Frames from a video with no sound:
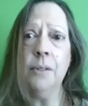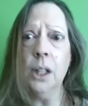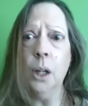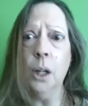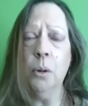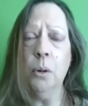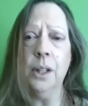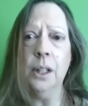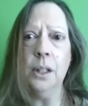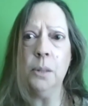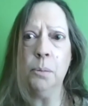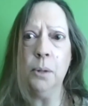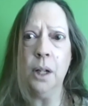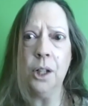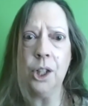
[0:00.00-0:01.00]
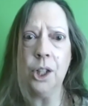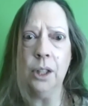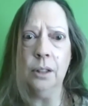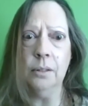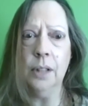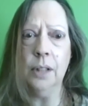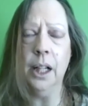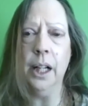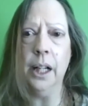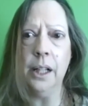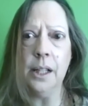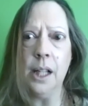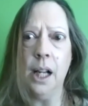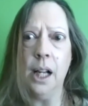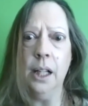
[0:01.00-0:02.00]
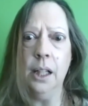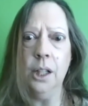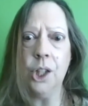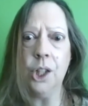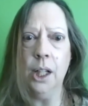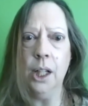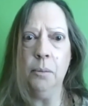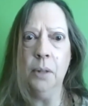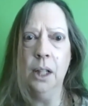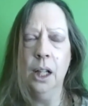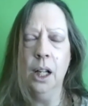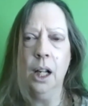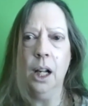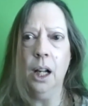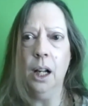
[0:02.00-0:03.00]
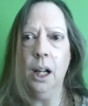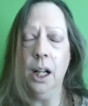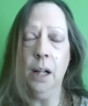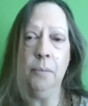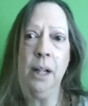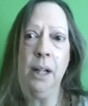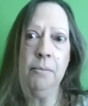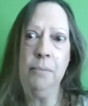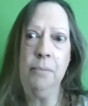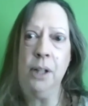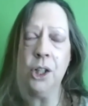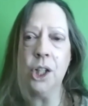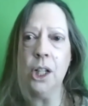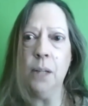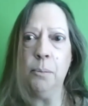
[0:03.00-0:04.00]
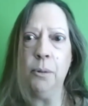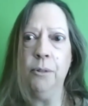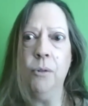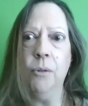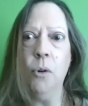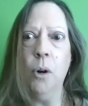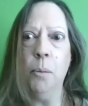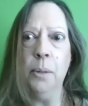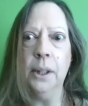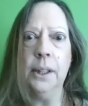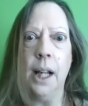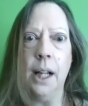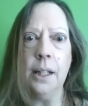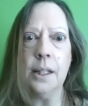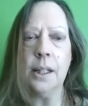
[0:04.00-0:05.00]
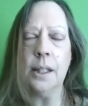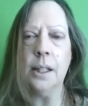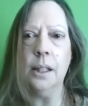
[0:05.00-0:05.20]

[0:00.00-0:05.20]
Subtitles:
lower than depression and anxiety, shame. And I may have mentioned it before, but that's